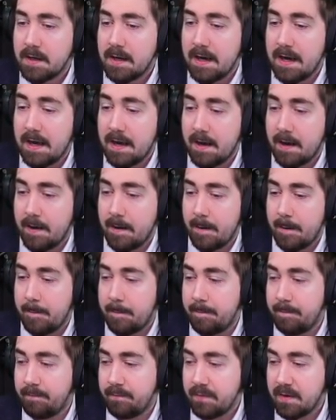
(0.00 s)

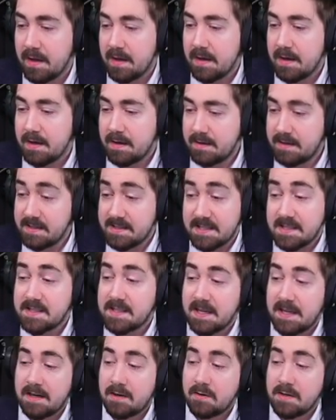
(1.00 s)
This is an
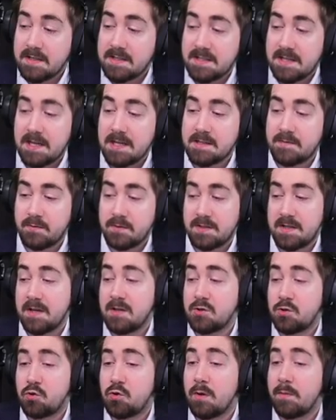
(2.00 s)
increased chance for
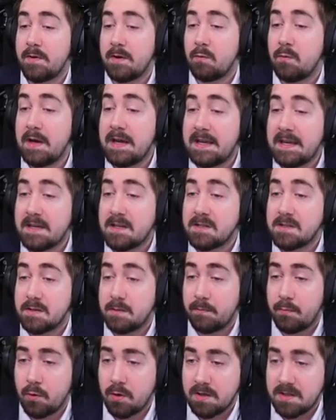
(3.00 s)
Sirus to drop an awakened
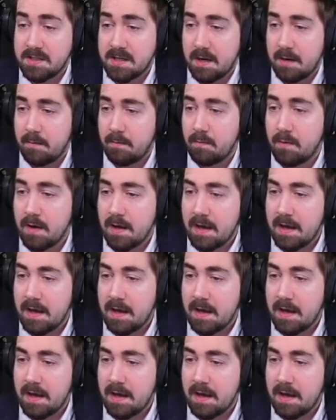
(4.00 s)
support gem.